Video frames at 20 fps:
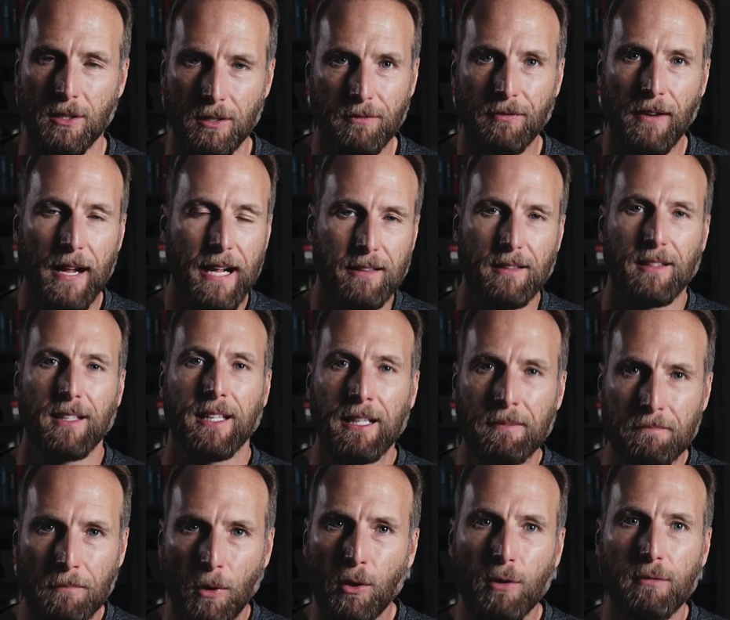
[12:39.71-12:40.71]
In fact,
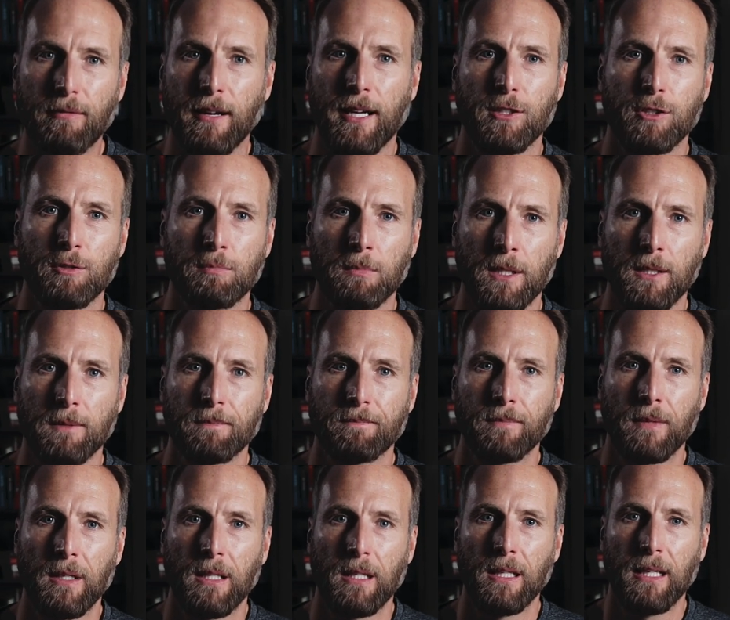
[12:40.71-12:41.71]
it motivates me.
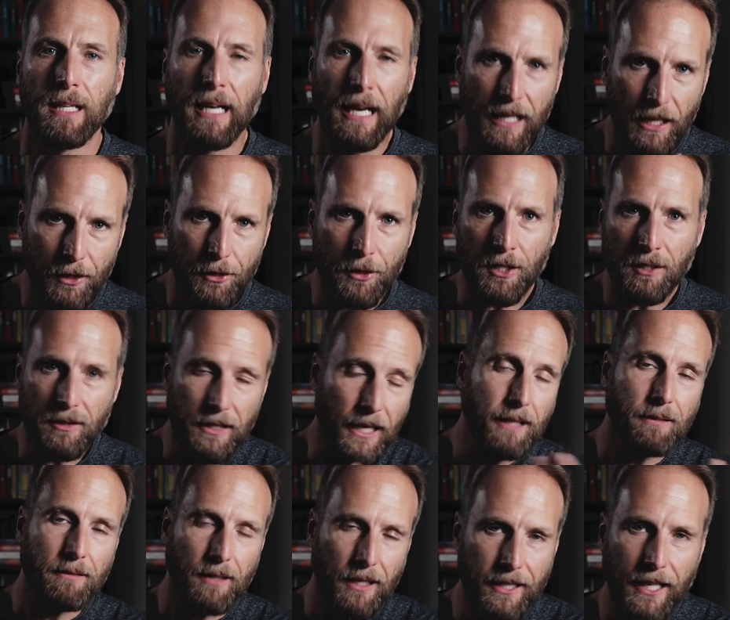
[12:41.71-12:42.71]
And I think
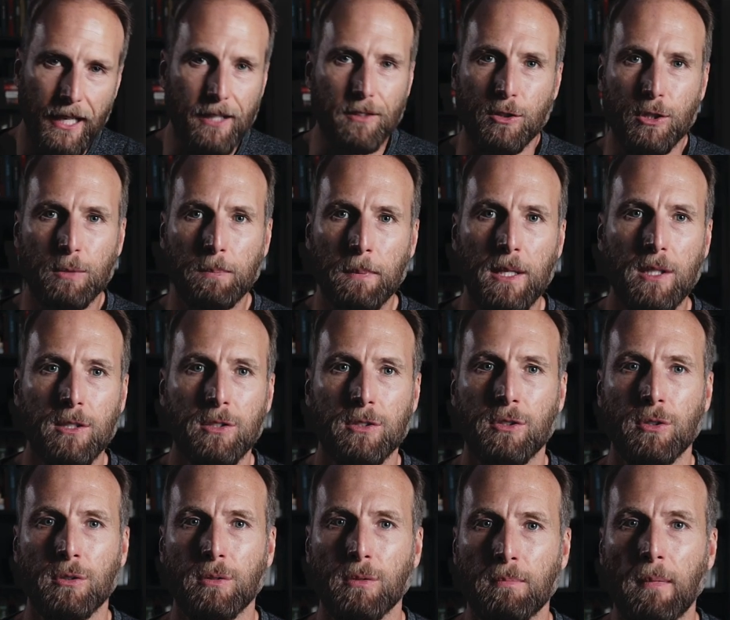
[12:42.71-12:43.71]
that, again, speaks
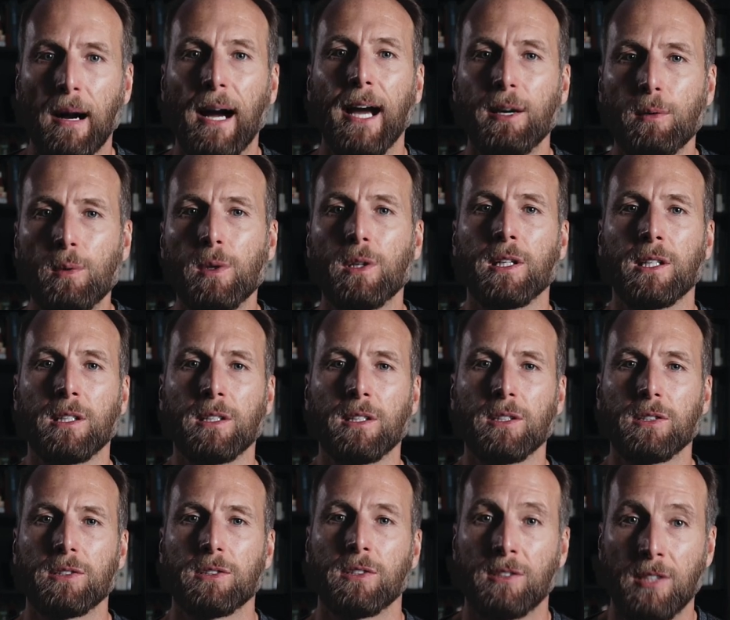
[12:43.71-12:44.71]
to my
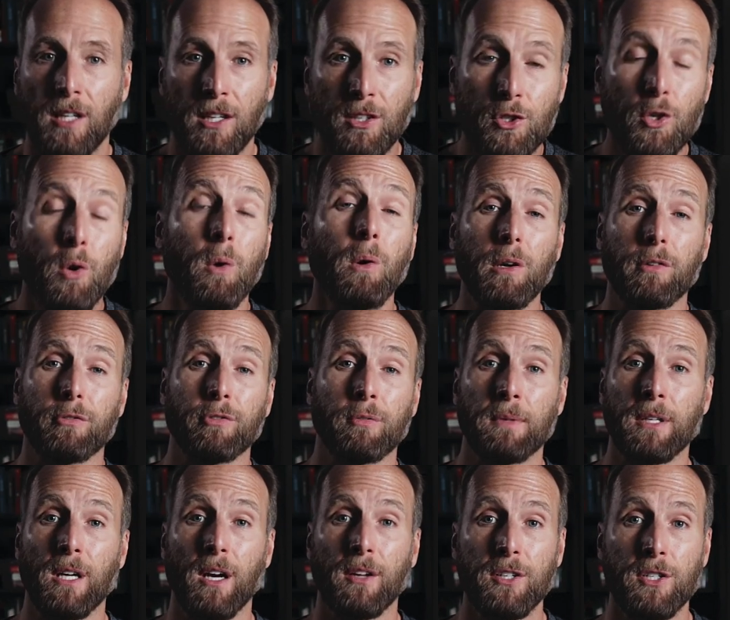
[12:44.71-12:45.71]
willingness to take joy
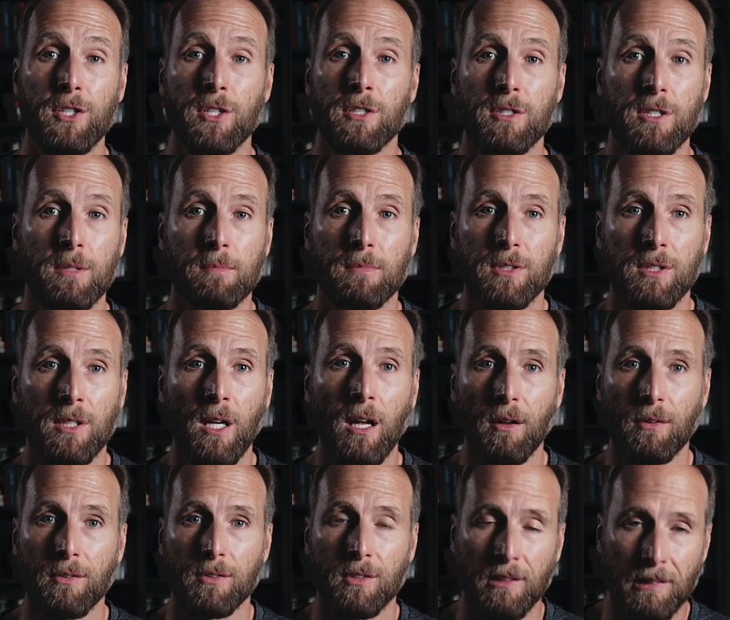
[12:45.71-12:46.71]
from the auditions
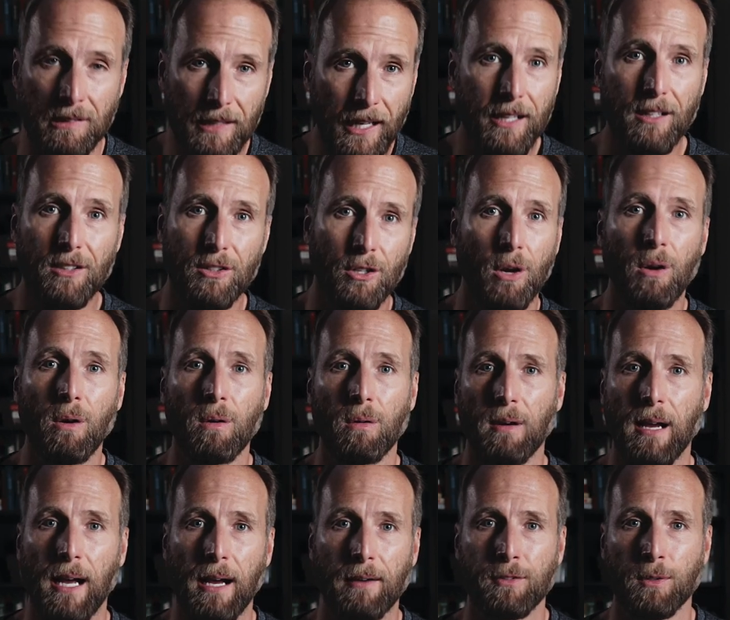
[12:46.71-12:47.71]
themselves and let it
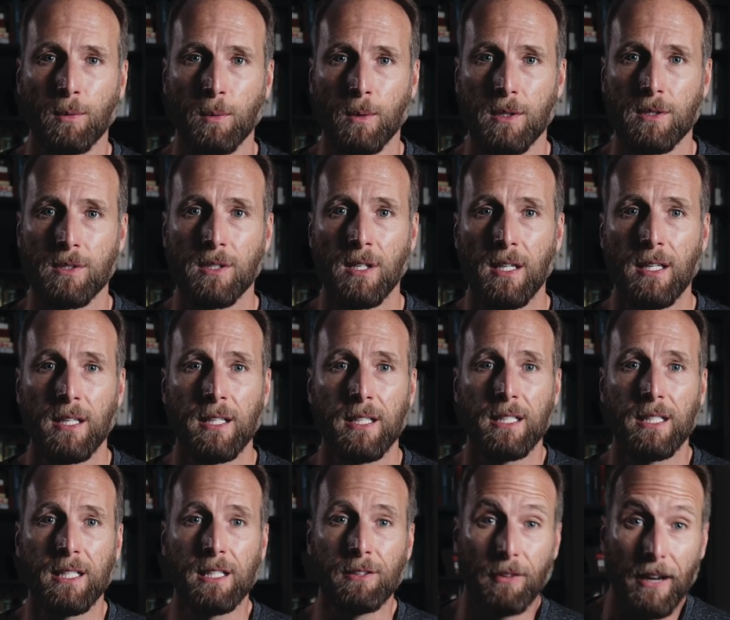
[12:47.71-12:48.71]
go afterwards.
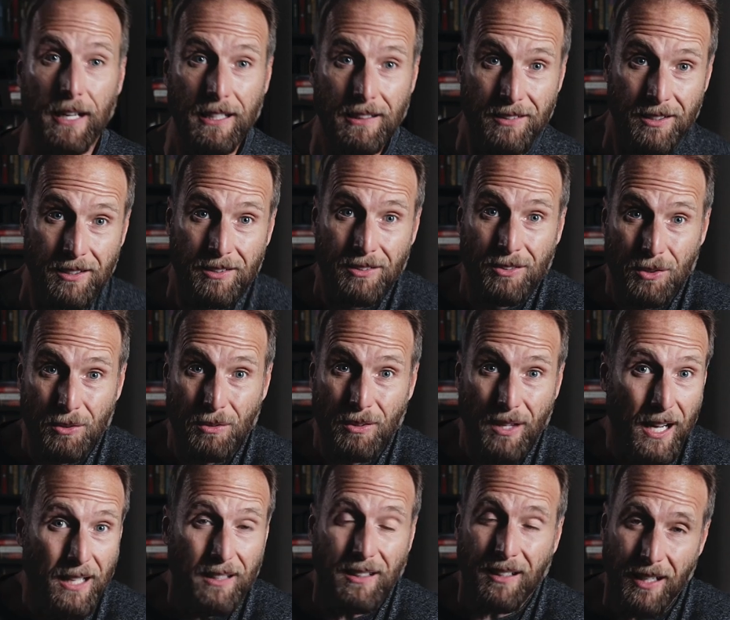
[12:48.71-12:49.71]
If I didn't do
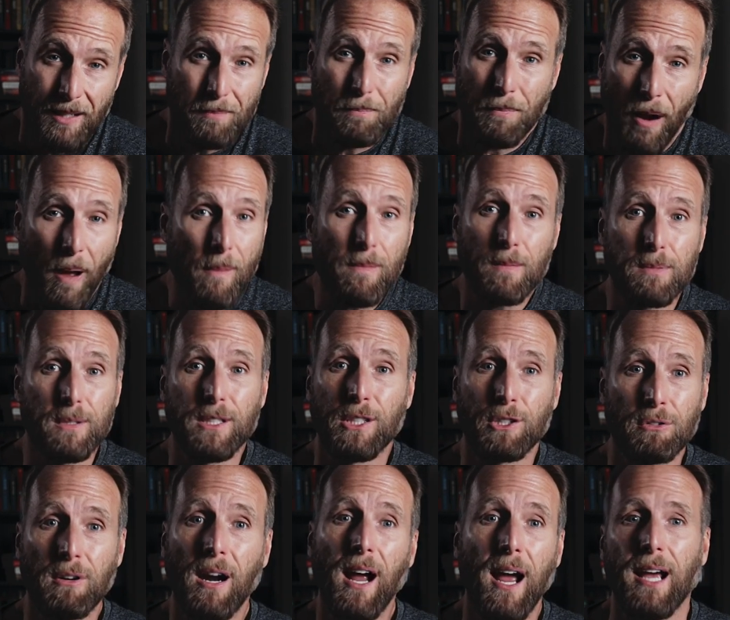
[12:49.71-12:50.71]
that, then I'd probably
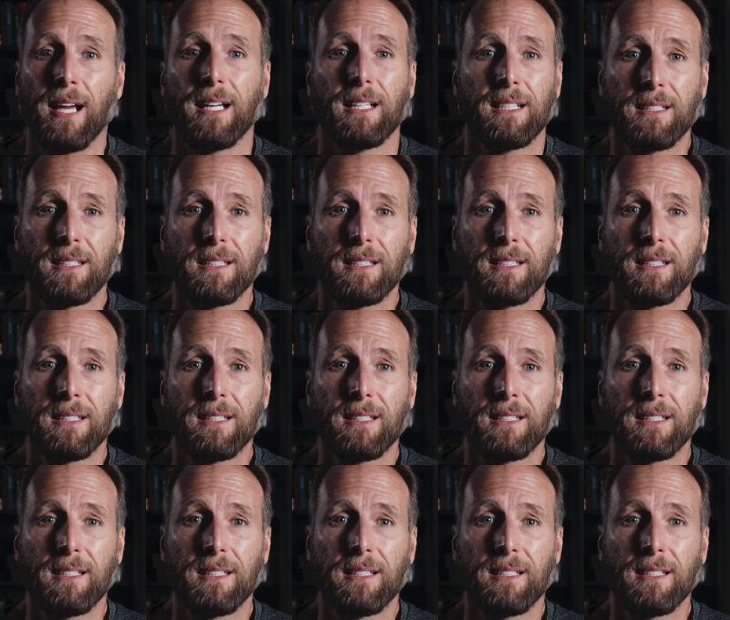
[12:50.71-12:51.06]
cry.